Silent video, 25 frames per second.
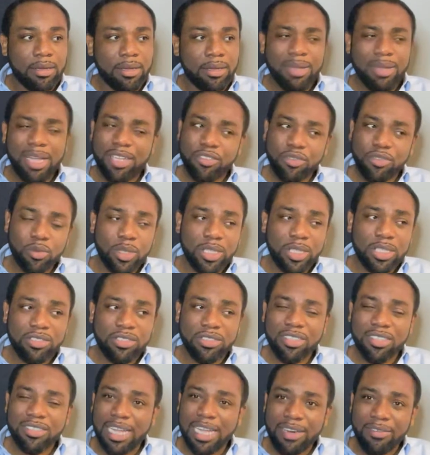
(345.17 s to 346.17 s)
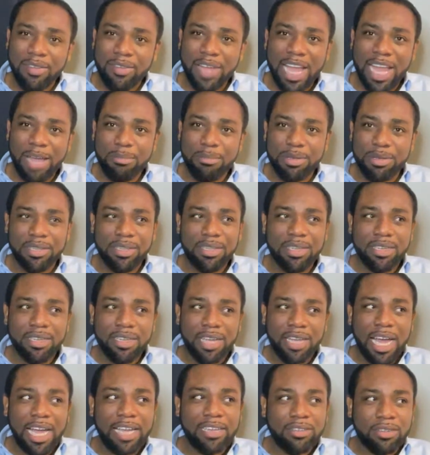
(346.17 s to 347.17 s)
actually just out of habit.
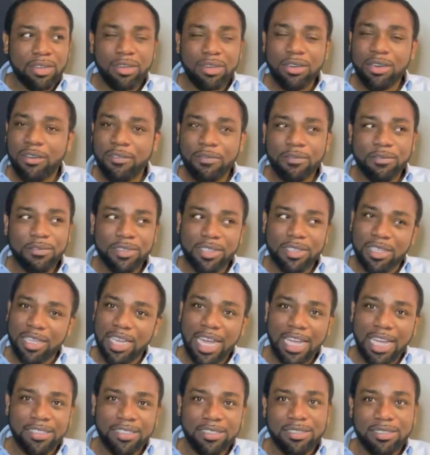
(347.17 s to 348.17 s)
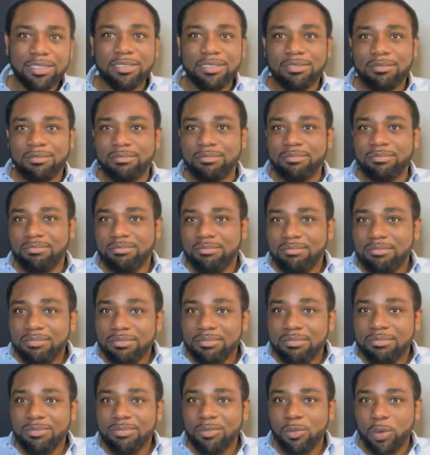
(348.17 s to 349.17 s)
I turn off the lights
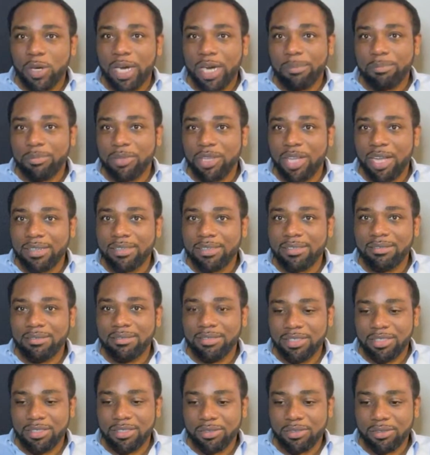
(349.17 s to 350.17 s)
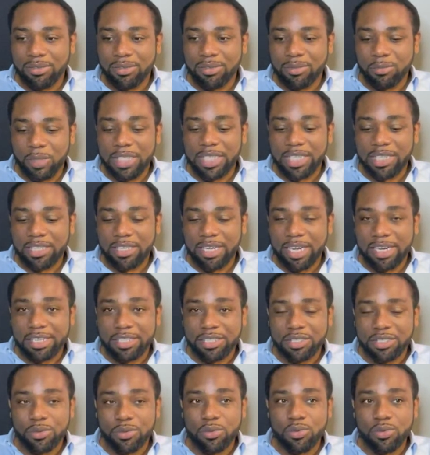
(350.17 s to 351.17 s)
where I'm not, when they're not in
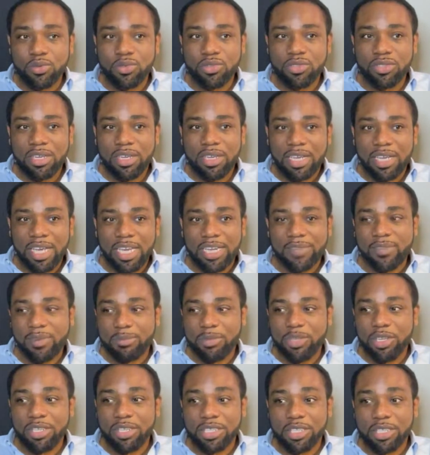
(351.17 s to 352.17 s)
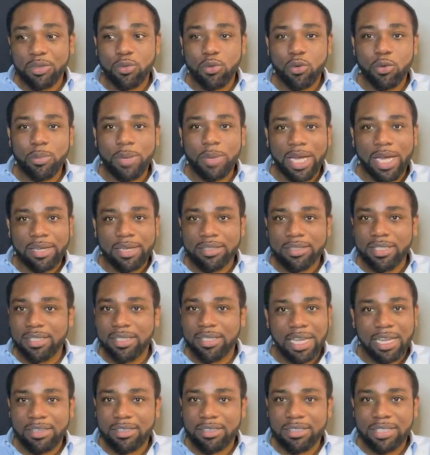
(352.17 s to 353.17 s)
use. And if I'm not in a room, I
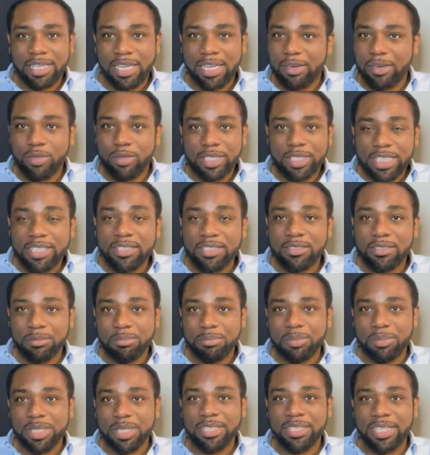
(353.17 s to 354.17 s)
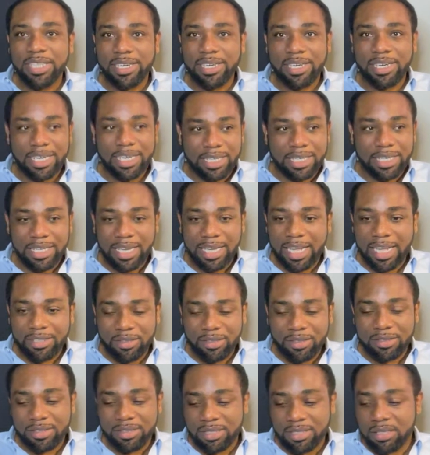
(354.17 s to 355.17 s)
don't need to be there and the light
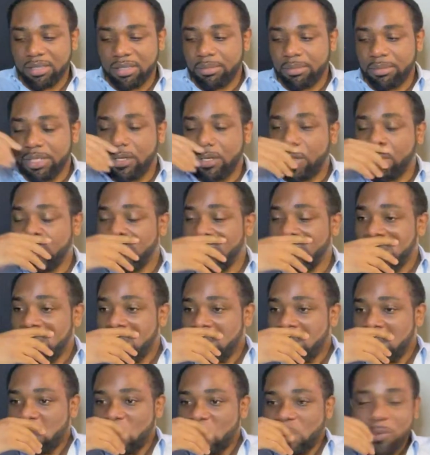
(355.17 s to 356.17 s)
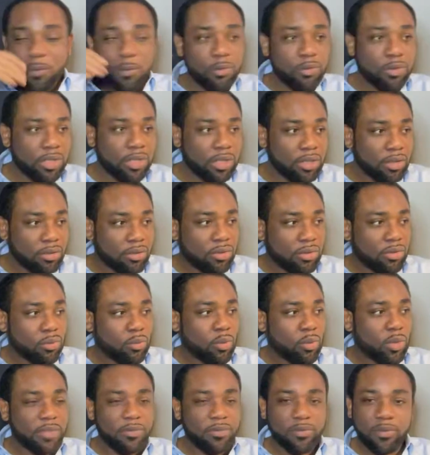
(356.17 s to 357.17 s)
doesn't need to be on. So, to
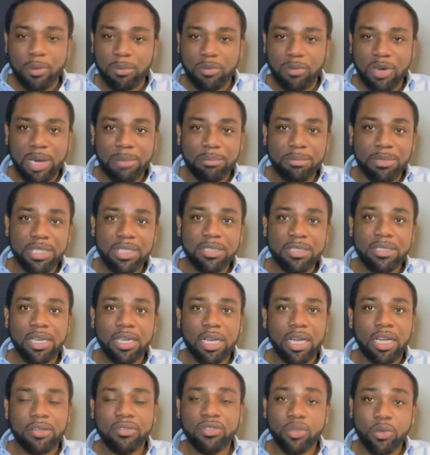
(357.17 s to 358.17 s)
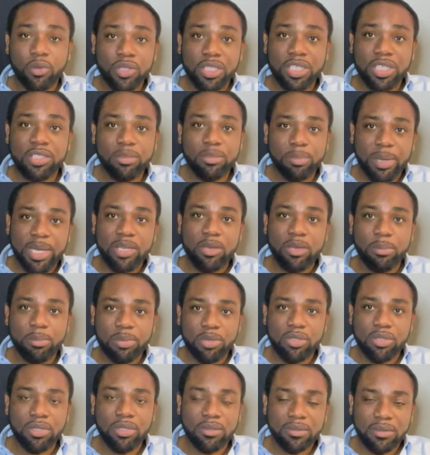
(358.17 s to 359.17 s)
quit from rambling, so you need to pay your
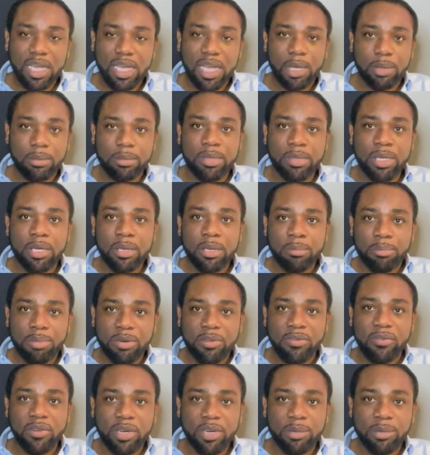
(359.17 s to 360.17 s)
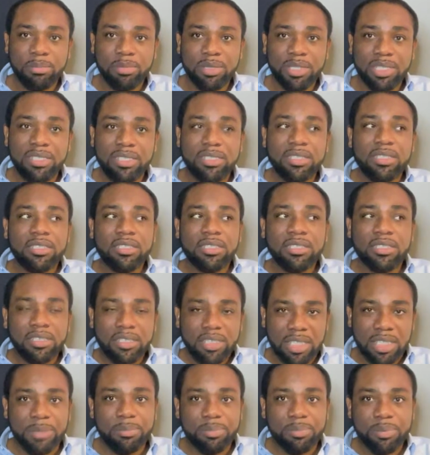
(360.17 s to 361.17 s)
bills on time, preferably
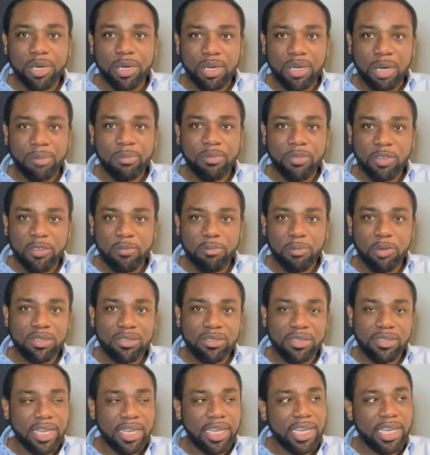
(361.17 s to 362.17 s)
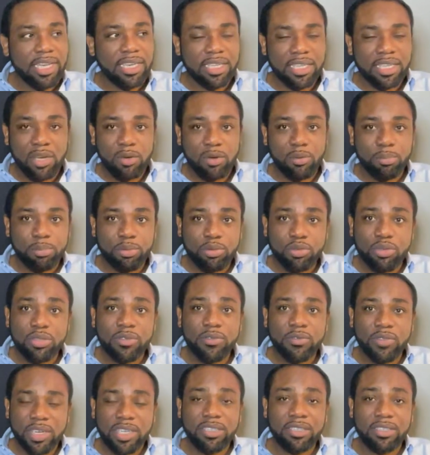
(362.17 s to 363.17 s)
keep a couple of months ahead, and that will put you in
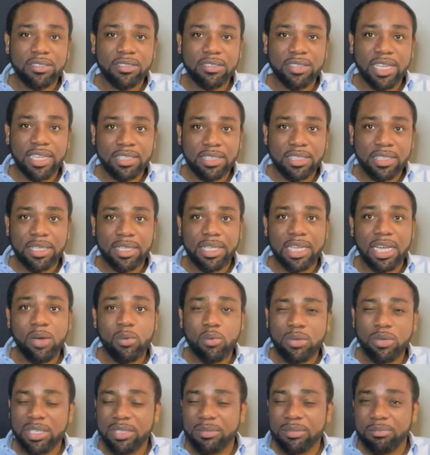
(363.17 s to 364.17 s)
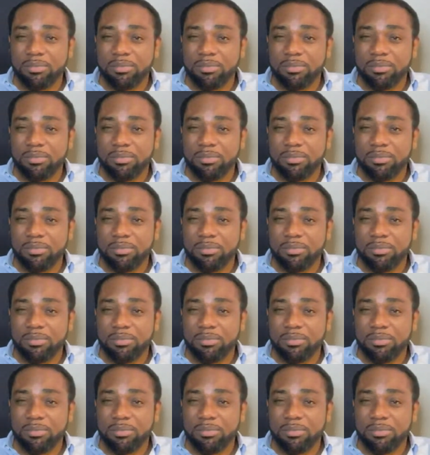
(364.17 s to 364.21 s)
very good standing, and that would